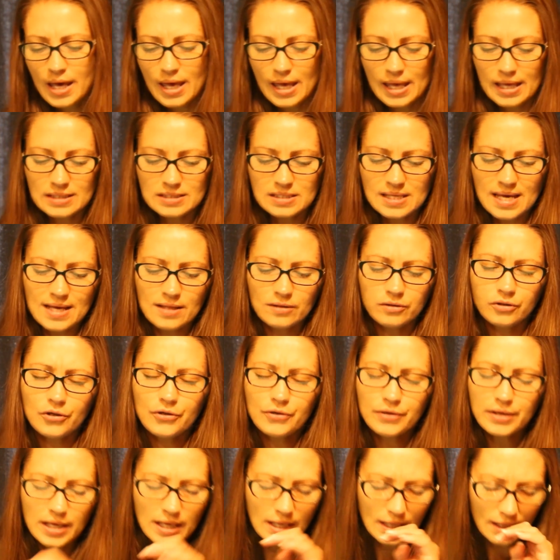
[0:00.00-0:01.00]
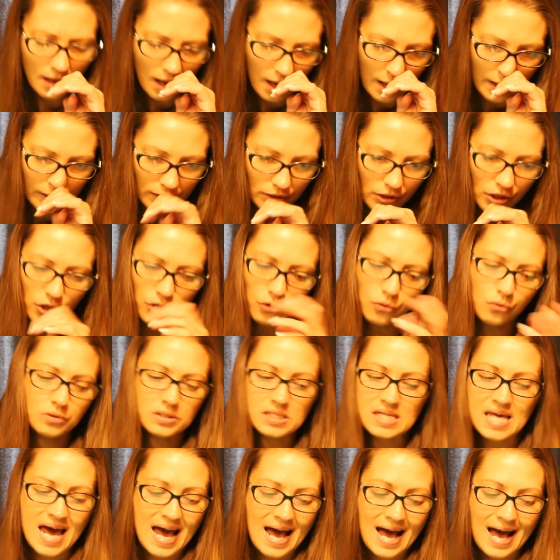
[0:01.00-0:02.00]
It's like learning a new
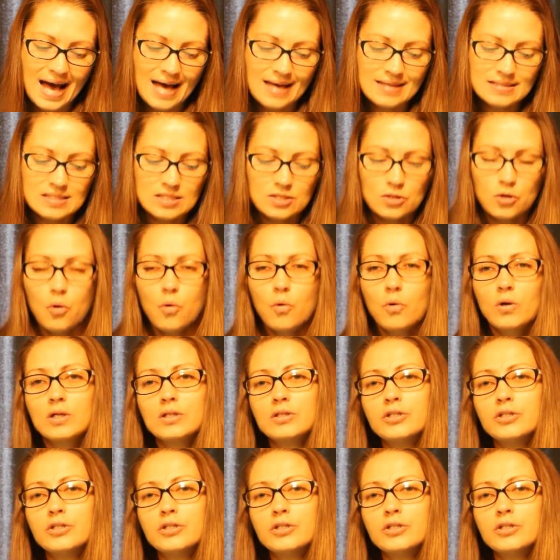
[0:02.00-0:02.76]
task or